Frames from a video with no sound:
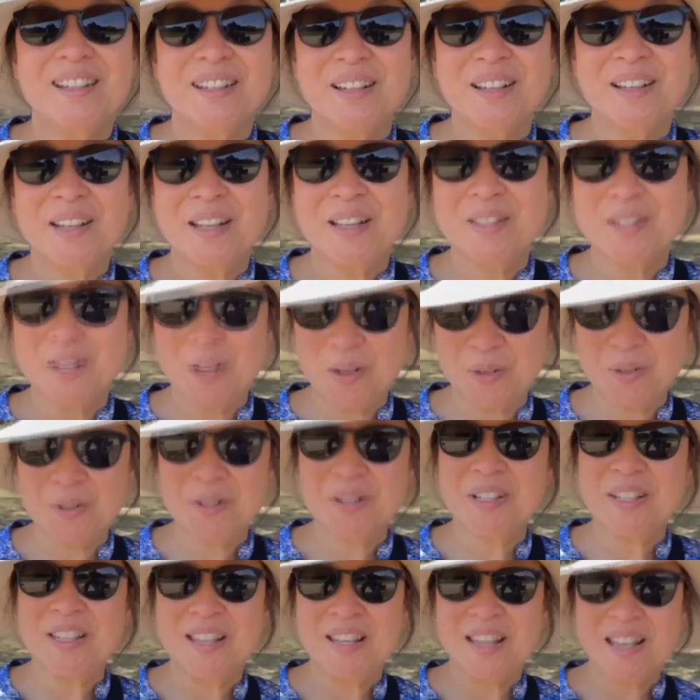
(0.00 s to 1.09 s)
against
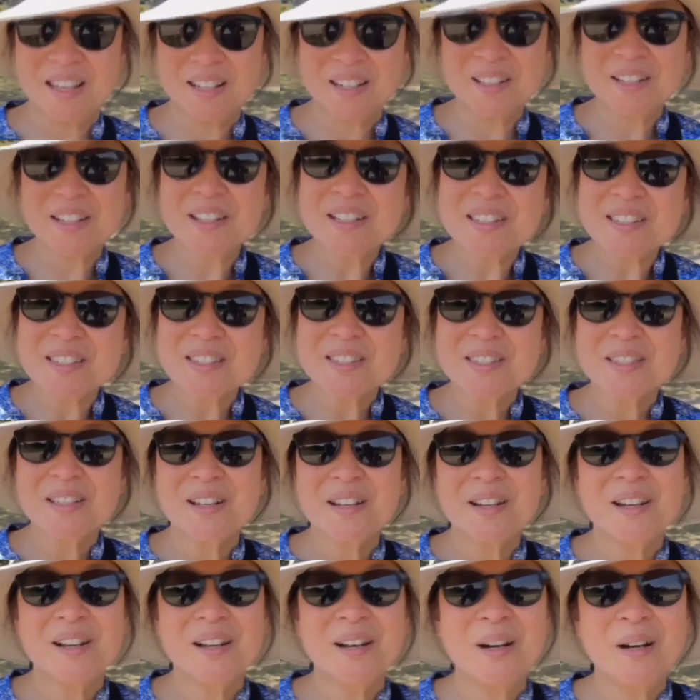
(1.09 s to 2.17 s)
other candidates
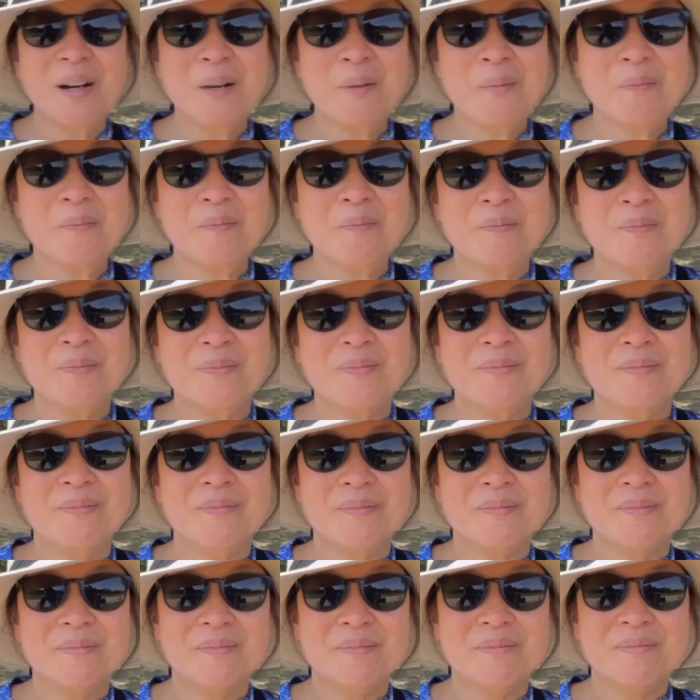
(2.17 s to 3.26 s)
that
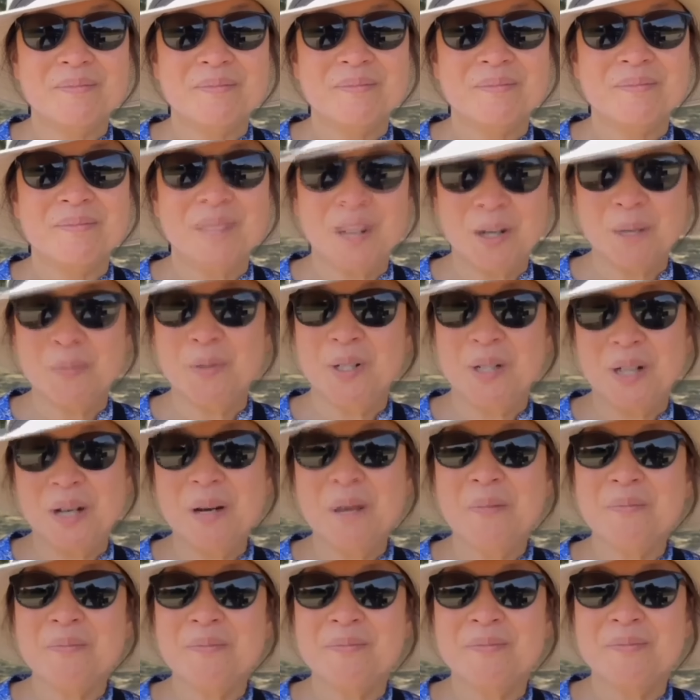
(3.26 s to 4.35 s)
are put
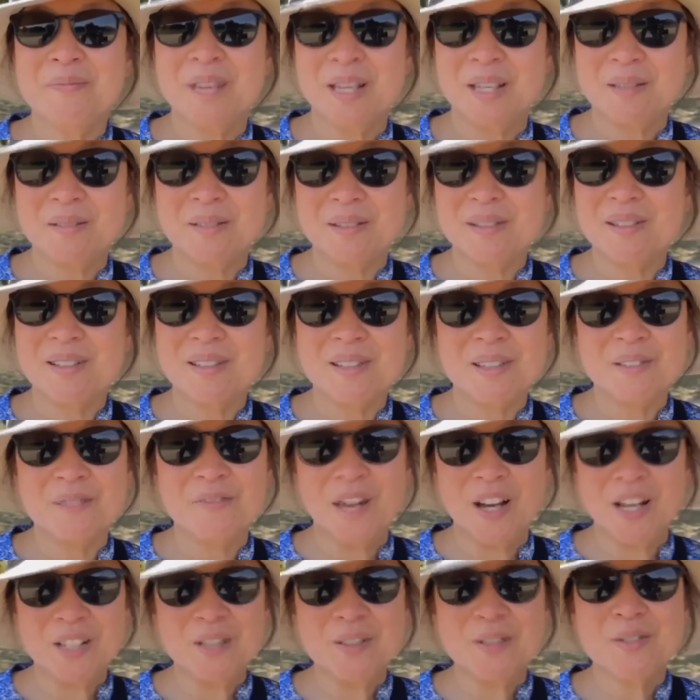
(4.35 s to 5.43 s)
up, like in the
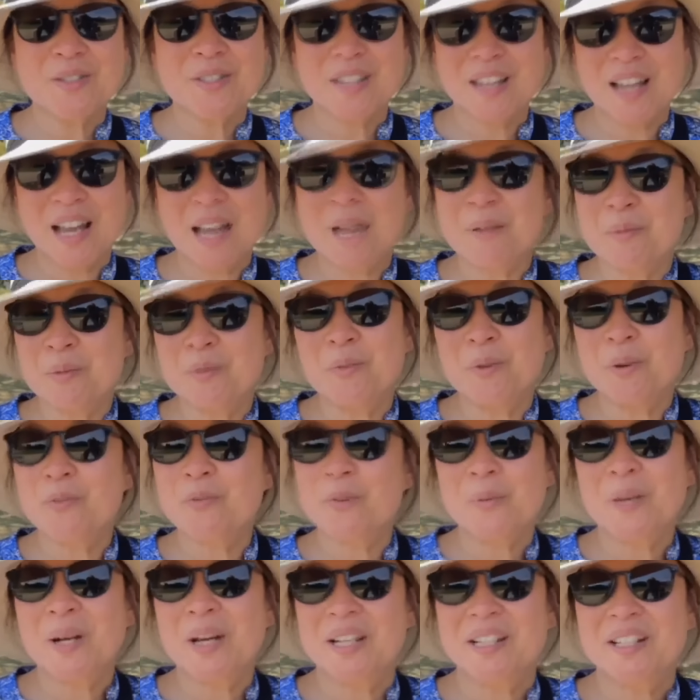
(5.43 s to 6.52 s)
finals, I will vote
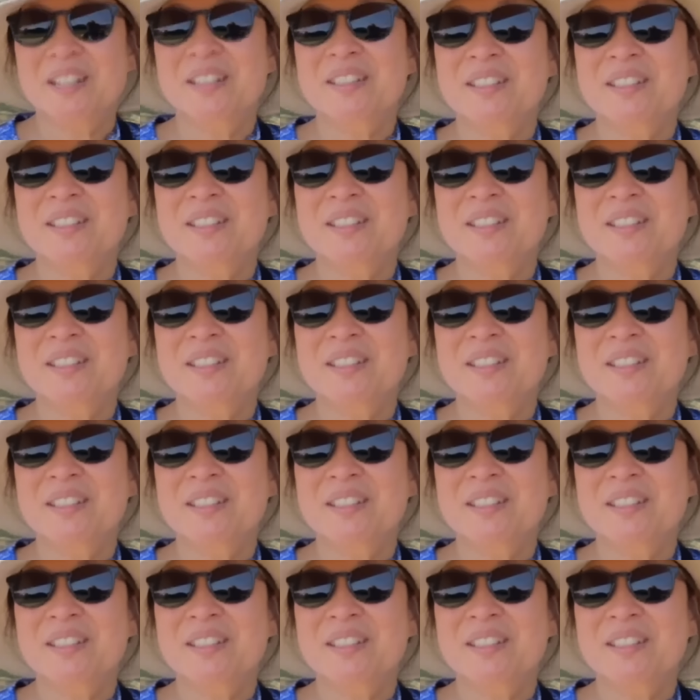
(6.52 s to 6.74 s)
for Biden.